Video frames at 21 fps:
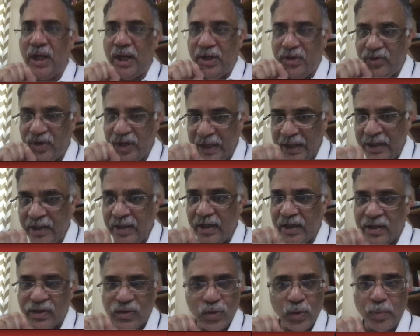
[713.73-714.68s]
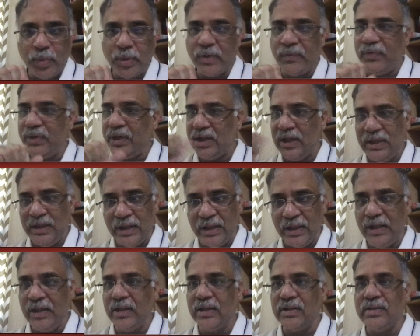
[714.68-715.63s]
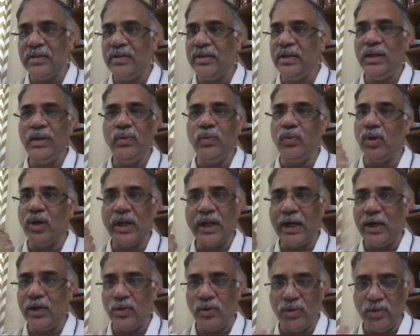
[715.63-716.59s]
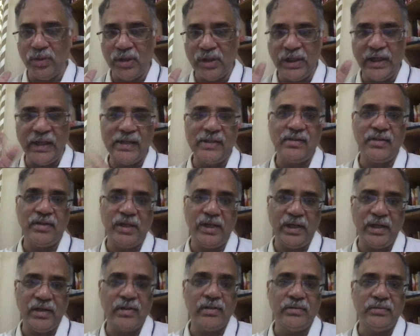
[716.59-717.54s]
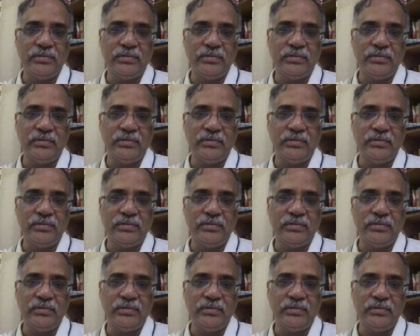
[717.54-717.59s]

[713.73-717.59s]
training data so perfectly that it doesn't really work at all on the test data.